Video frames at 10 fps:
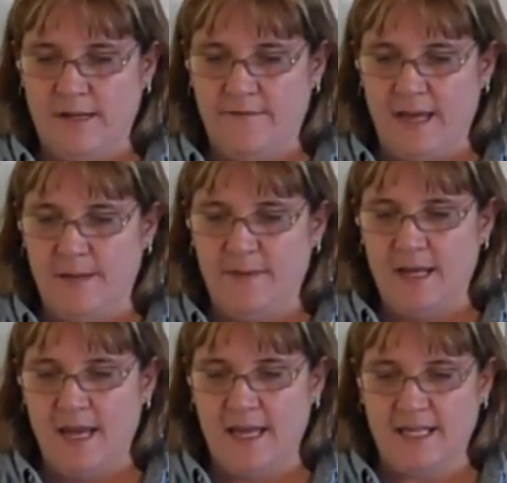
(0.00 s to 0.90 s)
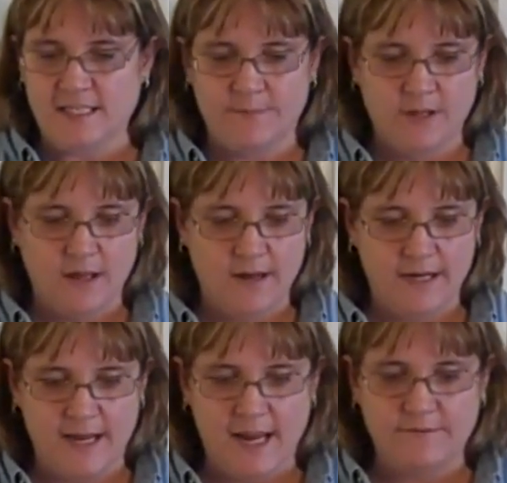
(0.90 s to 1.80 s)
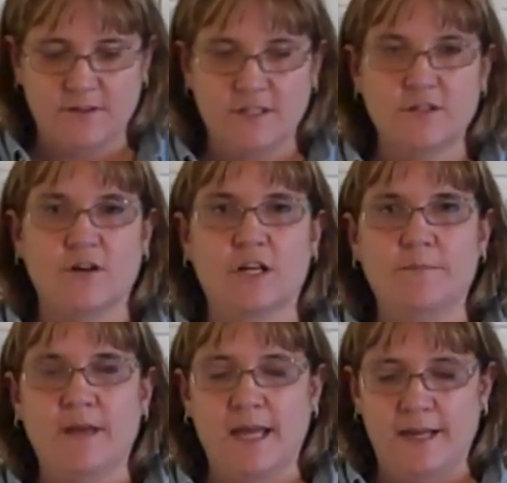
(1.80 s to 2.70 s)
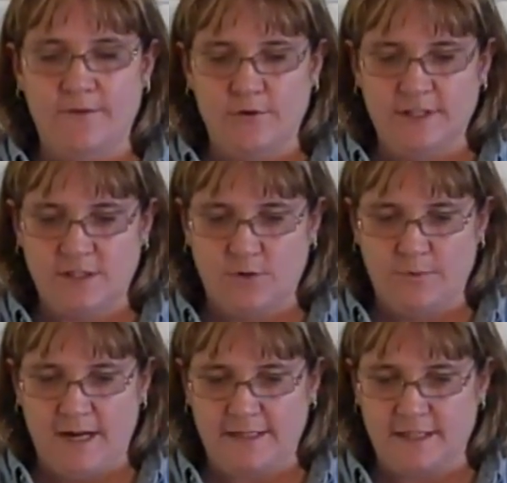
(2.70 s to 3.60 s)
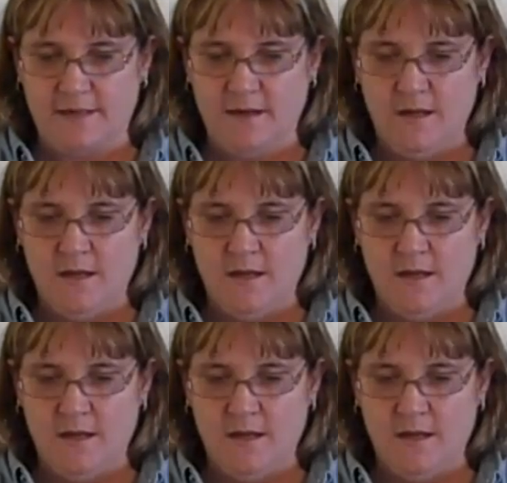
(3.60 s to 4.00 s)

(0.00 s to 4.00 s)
if ABA is applied after the target behavior is corrected.